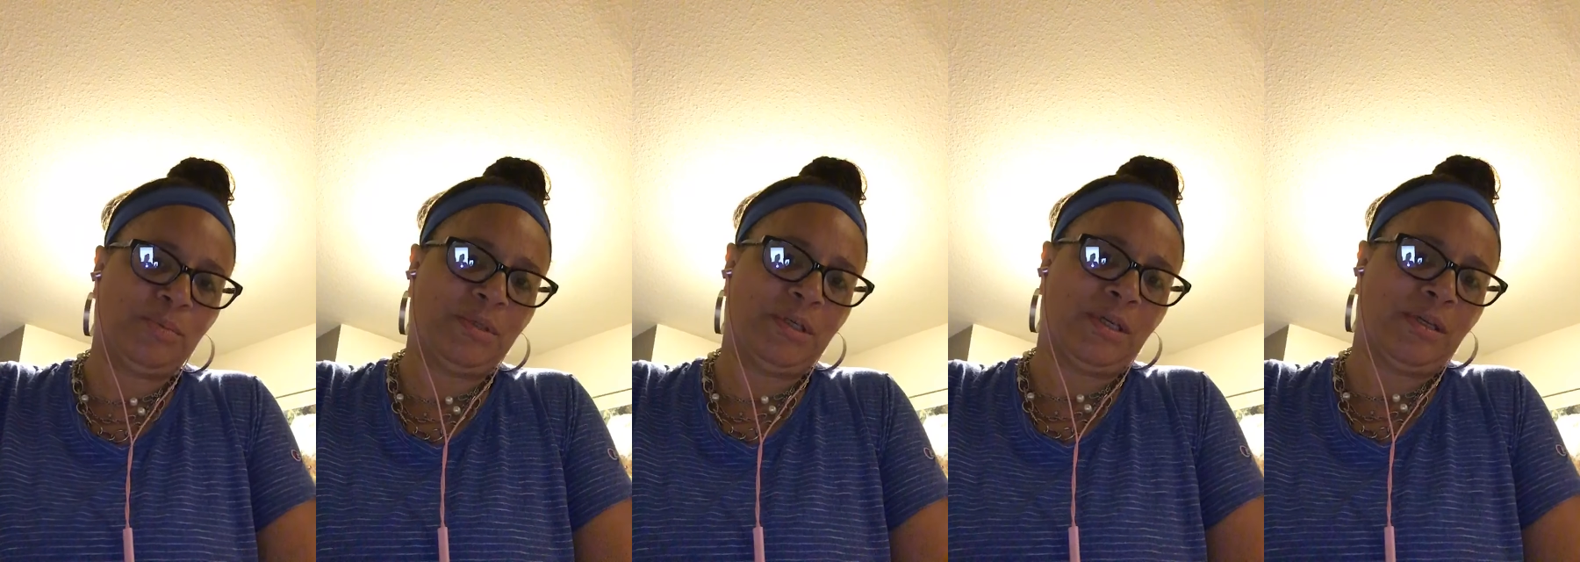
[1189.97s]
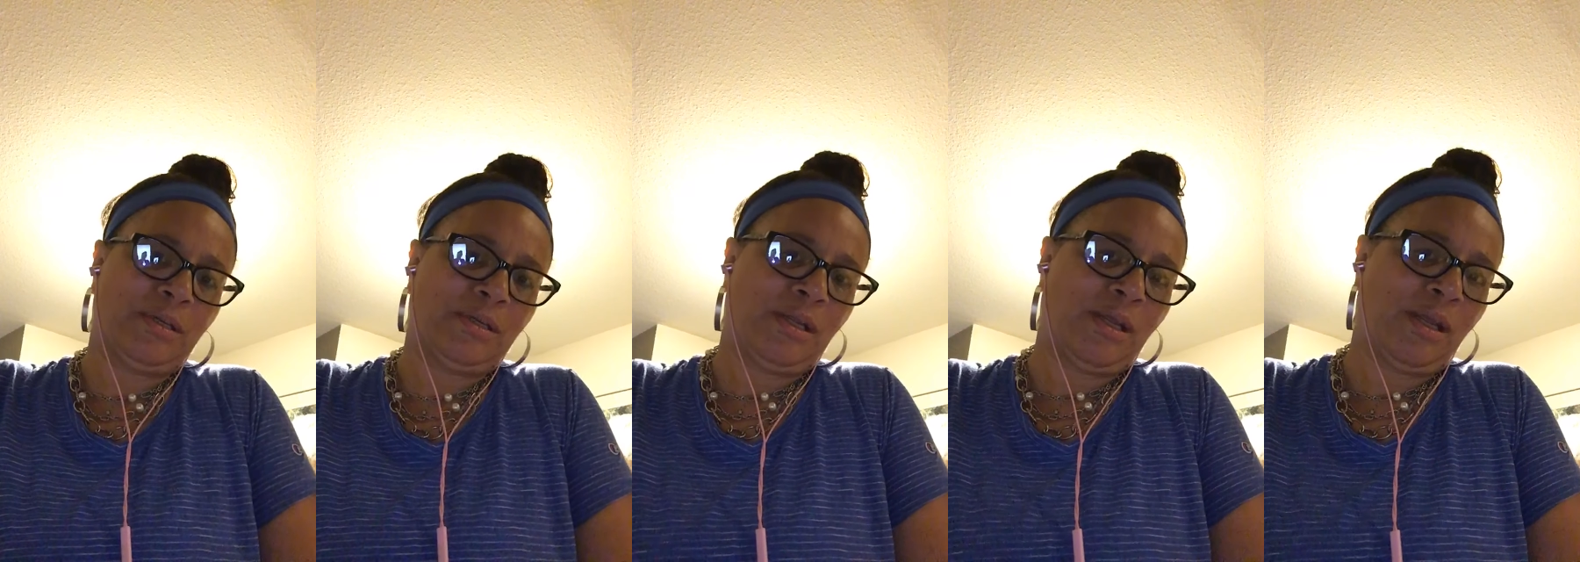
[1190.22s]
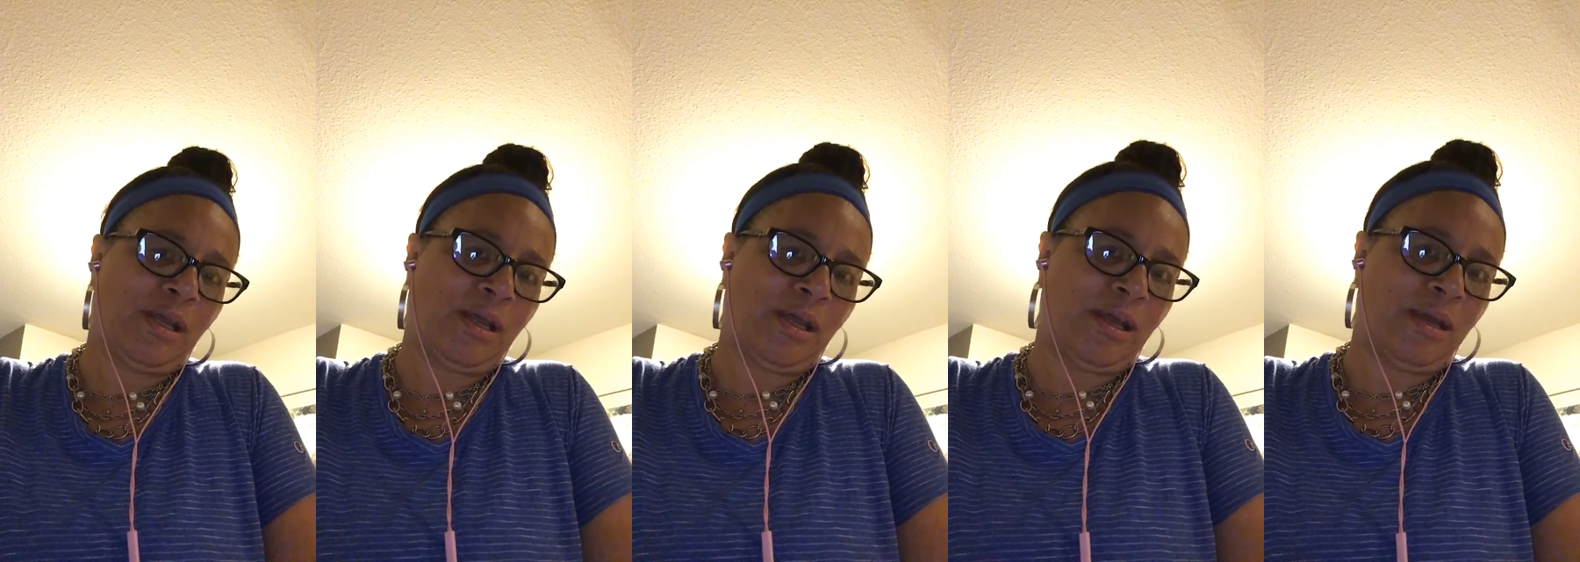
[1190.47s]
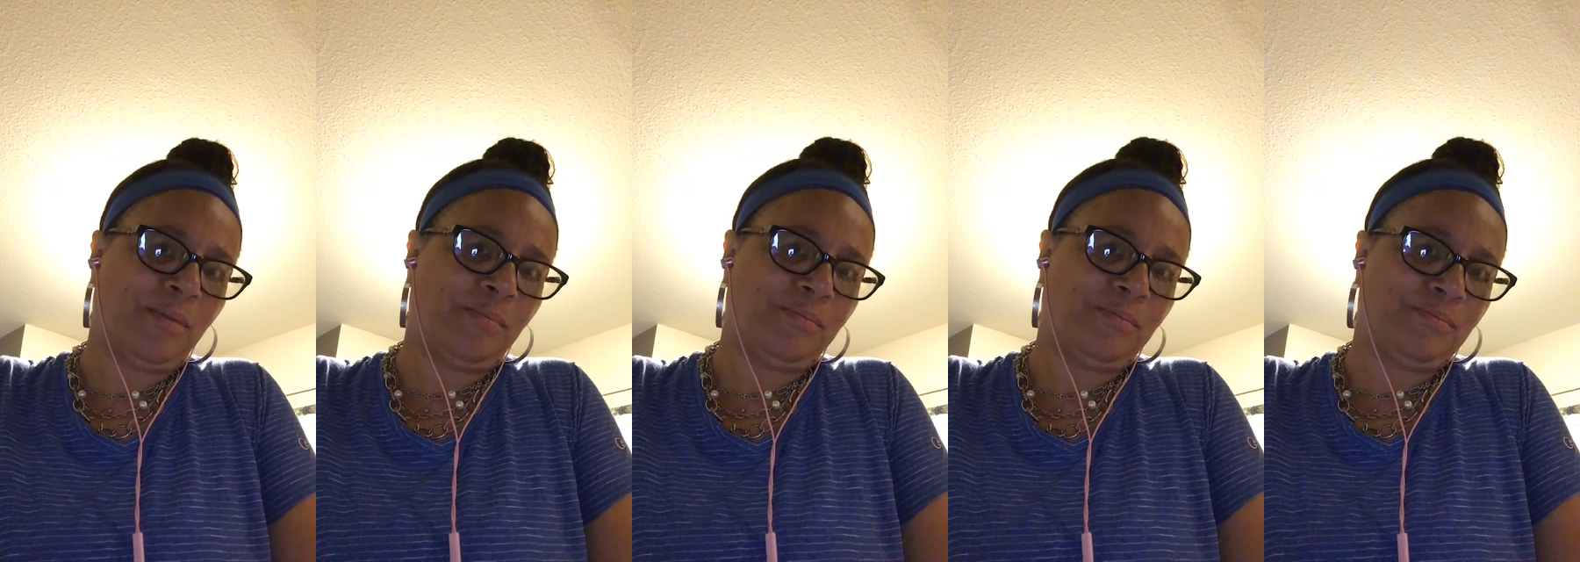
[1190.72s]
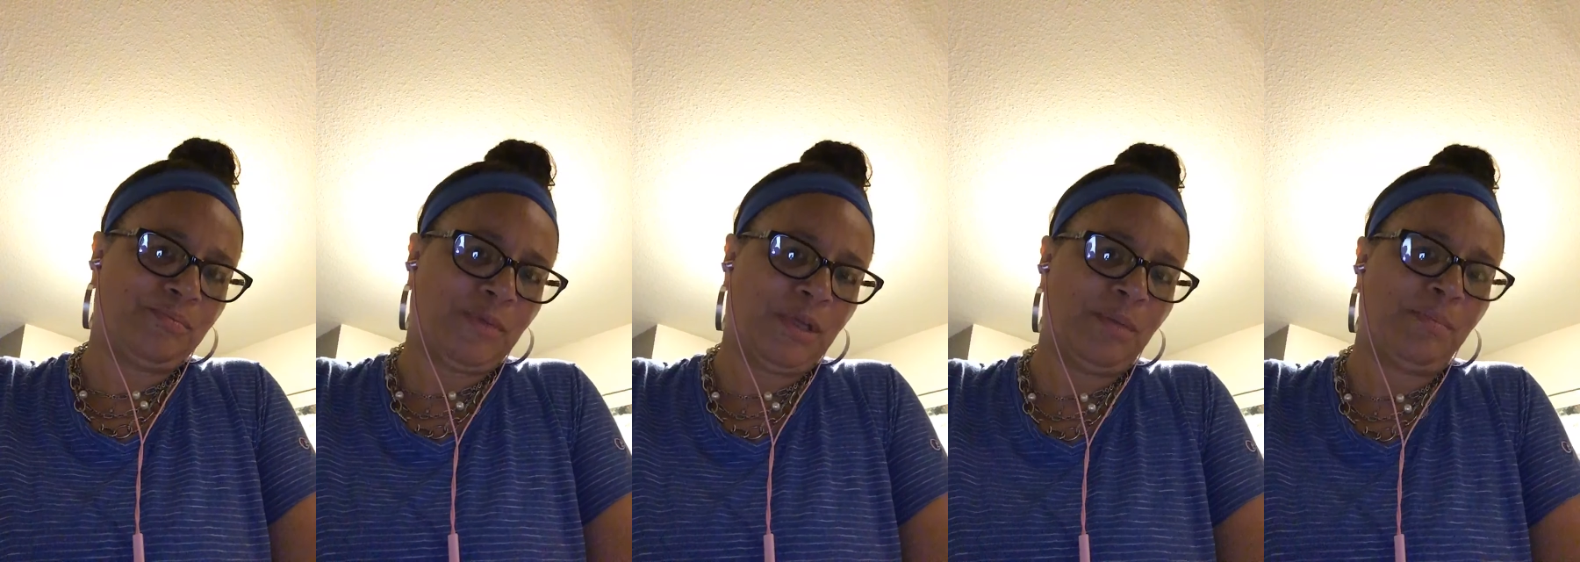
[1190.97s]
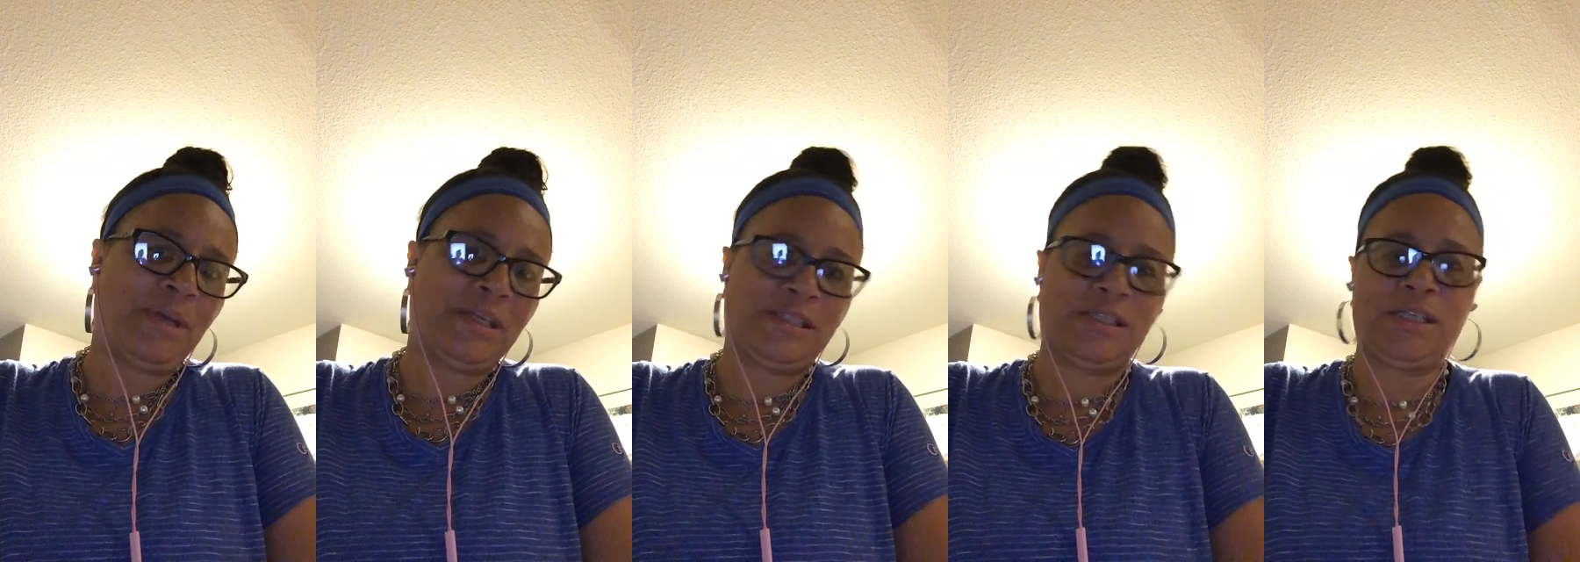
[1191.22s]
but I'm
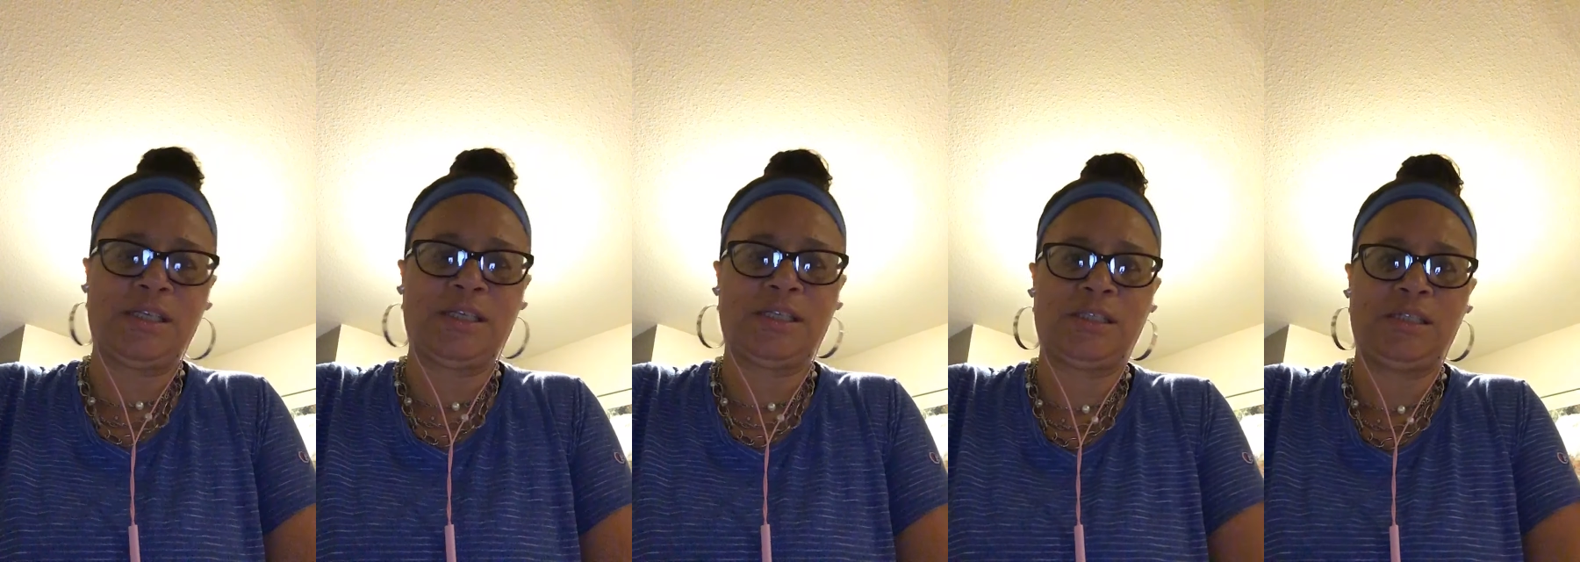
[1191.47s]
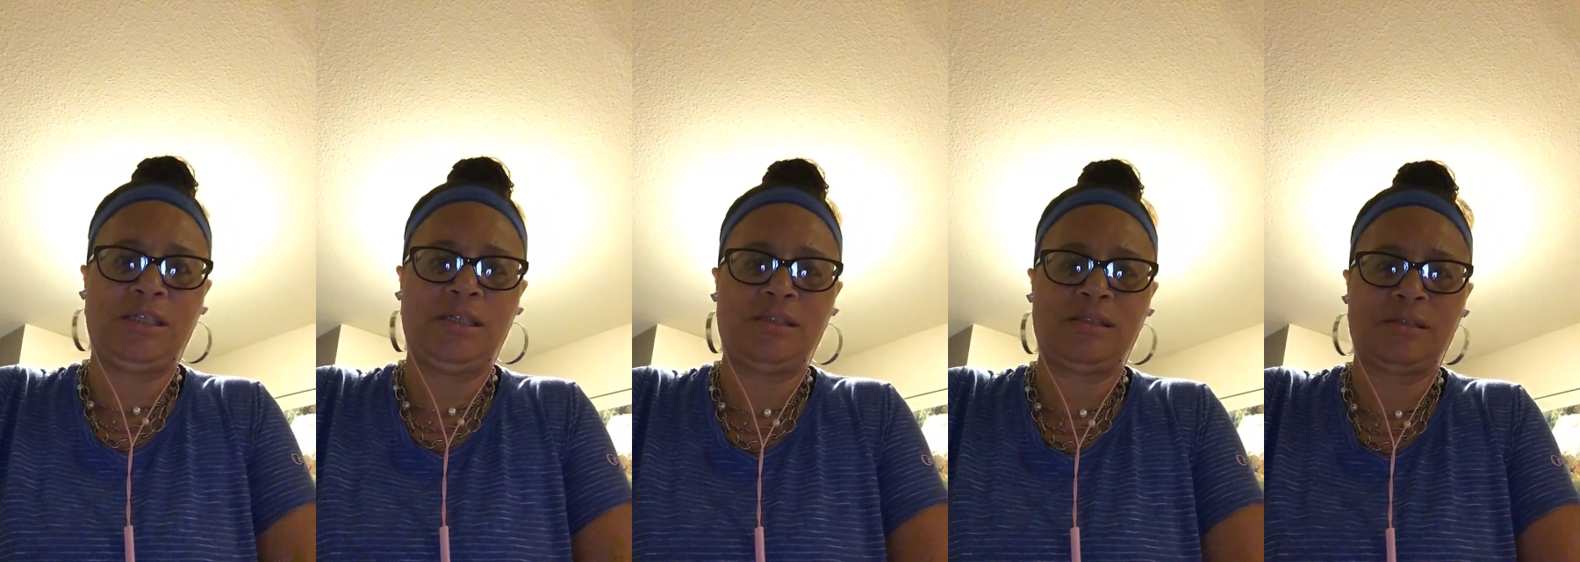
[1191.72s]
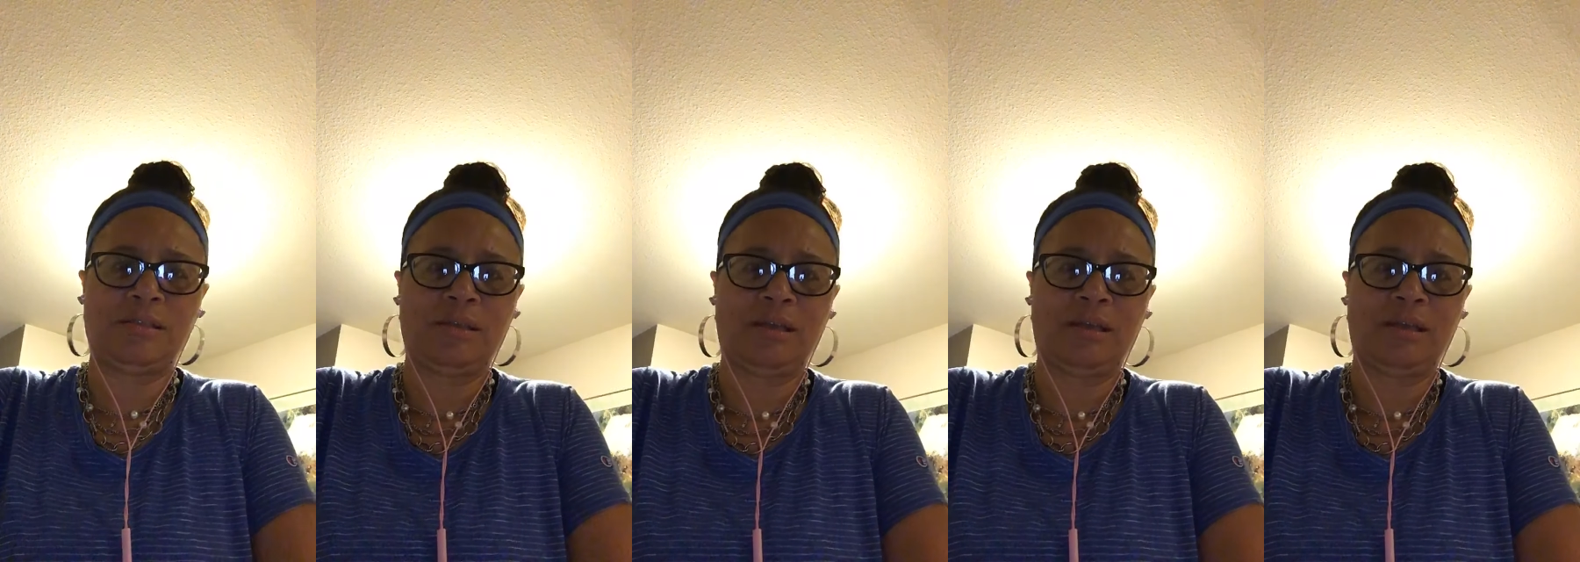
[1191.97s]
in my 60s,